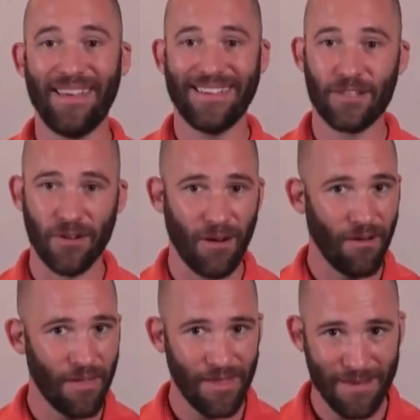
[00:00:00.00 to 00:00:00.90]
These are
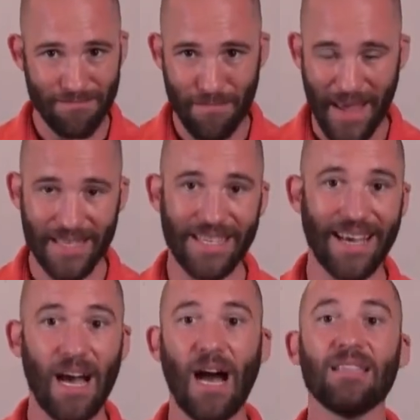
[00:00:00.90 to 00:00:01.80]
all the
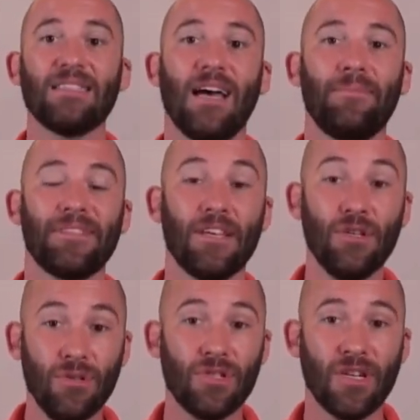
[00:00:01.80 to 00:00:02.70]
basic concepts that
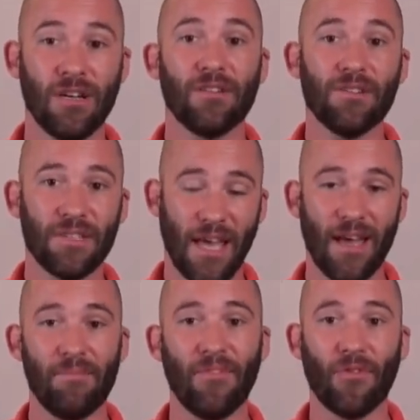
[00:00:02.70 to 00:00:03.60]
you should
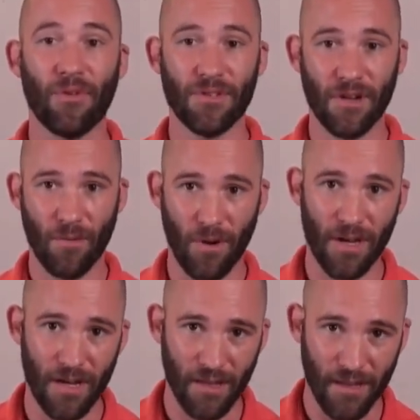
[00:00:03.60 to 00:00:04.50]
understand before you start
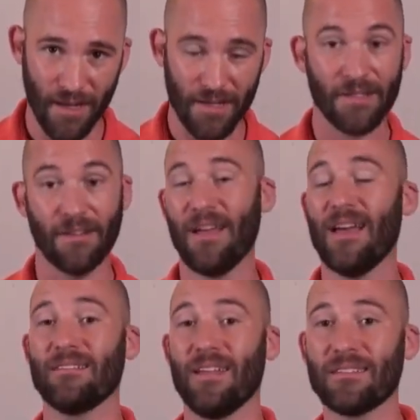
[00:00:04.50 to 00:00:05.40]
working on Linux. Our
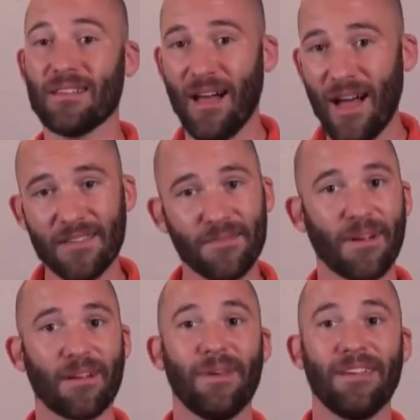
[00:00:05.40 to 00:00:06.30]
next class,
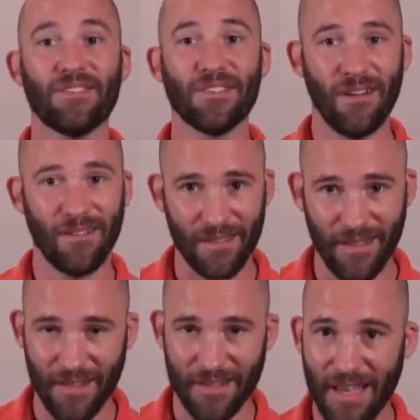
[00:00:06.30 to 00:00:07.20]
we're going to be installing
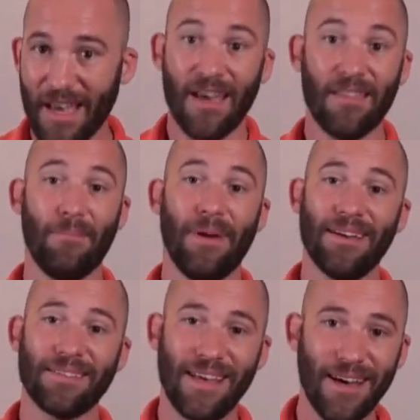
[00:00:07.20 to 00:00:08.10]
Linux. Then
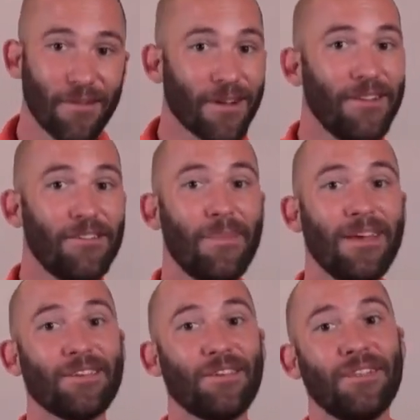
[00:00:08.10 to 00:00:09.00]
past that, we're going to do the
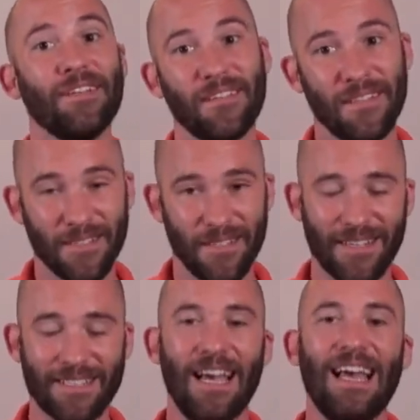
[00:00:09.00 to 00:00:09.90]
basic utilities on
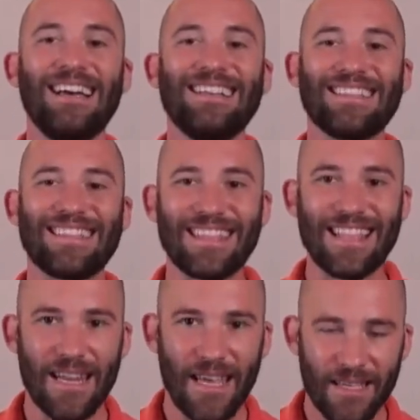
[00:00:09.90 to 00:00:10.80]
Linux.
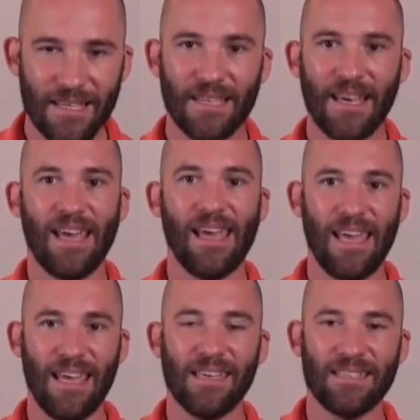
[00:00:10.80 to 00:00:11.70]
Linux
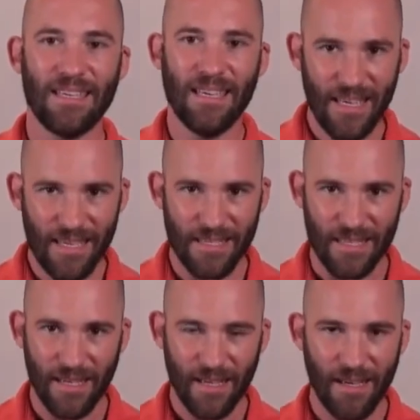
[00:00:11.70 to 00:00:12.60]
is
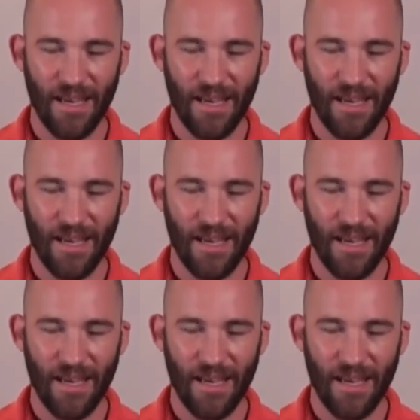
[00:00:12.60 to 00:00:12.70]
easy.